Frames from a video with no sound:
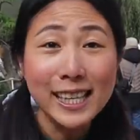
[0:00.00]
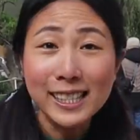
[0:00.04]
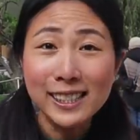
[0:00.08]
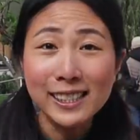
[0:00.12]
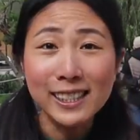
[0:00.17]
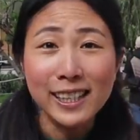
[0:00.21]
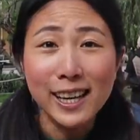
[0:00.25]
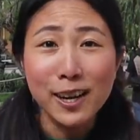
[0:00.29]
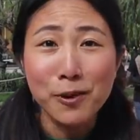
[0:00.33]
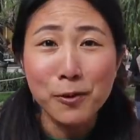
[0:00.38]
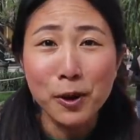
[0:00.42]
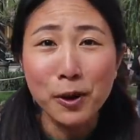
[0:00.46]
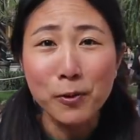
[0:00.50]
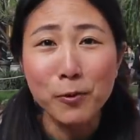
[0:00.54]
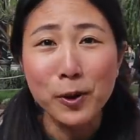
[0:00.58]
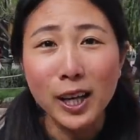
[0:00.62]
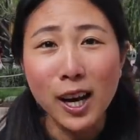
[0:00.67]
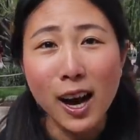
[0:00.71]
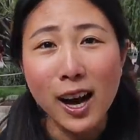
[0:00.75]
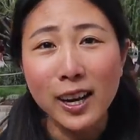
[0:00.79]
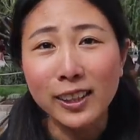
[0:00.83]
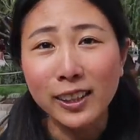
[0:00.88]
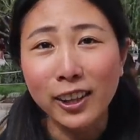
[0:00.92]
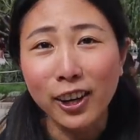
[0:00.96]
Yesterday when we
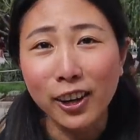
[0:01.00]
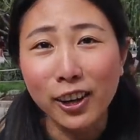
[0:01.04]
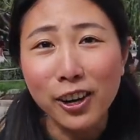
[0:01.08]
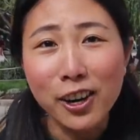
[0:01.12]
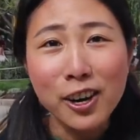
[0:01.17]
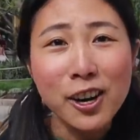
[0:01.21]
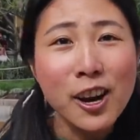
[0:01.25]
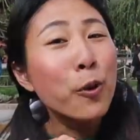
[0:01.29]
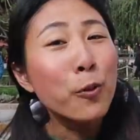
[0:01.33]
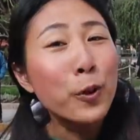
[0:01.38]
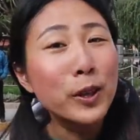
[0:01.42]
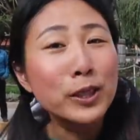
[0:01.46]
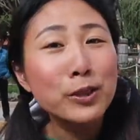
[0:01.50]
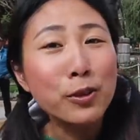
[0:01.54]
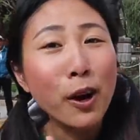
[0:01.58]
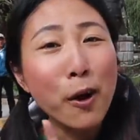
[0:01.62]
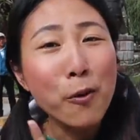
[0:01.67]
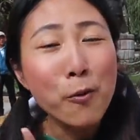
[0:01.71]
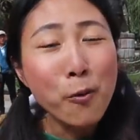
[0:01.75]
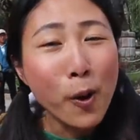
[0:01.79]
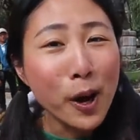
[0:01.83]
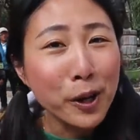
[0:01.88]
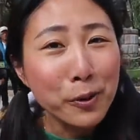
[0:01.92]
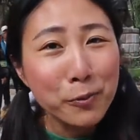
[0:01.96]
got here, we
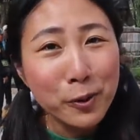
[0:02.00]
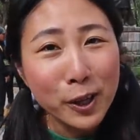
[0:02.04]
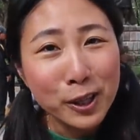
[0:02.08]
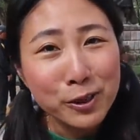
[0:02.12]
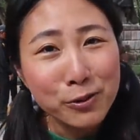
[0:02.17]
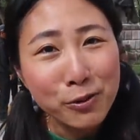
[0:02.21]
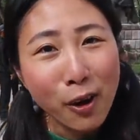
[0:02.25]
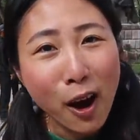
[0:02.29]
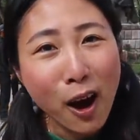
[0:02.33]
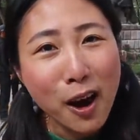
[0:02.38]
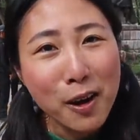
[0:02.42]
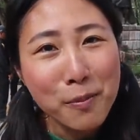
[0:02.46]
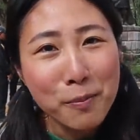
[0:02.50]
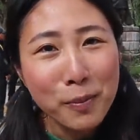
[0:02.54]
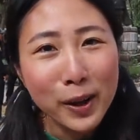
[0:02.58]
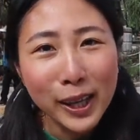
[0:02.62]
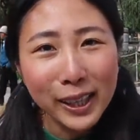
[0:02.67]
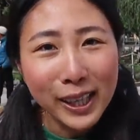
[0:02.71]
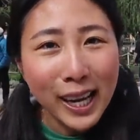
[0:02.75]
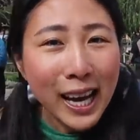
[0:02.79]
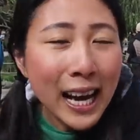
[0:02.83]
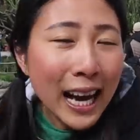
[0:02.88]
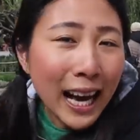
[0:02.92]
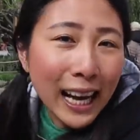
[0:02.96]
tried one restaurant,
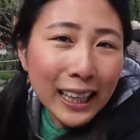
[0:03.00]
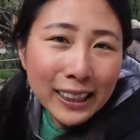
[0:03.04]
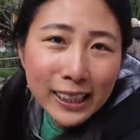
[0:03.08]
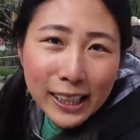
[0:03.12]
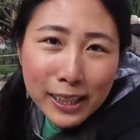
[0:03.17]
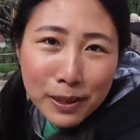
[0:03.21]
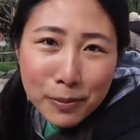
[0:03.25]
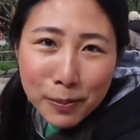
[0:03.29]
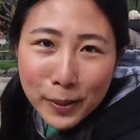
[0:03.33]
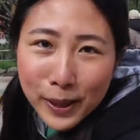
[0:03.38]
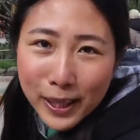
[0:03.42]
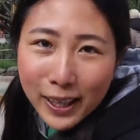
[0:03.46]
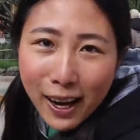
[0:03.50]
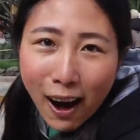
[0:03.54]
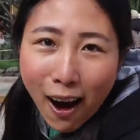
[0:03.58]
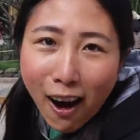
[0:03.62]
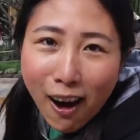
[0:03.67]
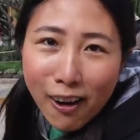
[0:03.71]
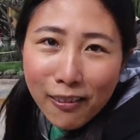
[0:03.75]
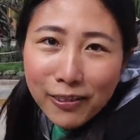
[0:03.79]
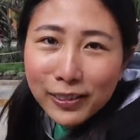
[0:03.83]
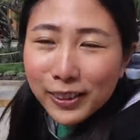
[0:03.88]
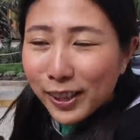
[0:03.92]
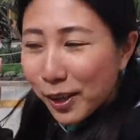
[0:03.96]
but a little bit
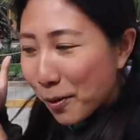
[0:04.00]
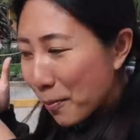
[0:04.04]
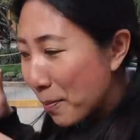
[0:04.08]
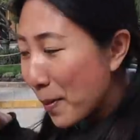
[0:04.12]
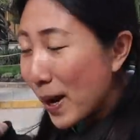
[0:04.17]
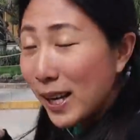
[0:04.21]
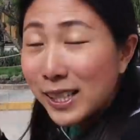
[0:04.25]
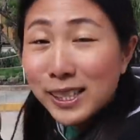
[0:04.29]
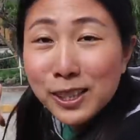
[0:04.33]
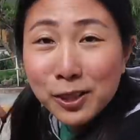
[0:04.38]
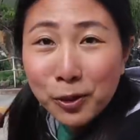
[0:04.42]
off the main